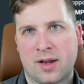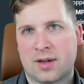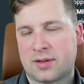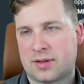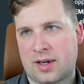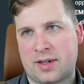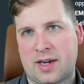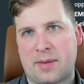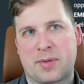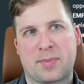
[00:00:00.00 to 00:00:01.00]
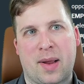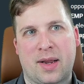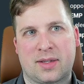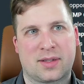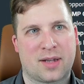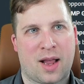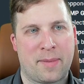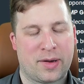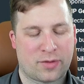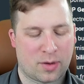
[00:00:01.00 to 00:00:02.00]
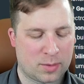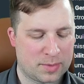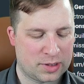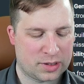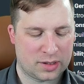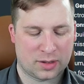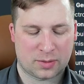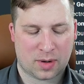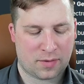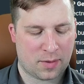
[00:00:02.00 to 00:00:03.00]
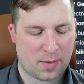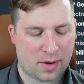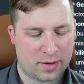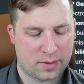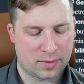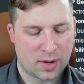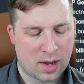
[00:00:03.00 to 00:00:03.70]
in deep space, I'm in trouble missions, whatever you want to do.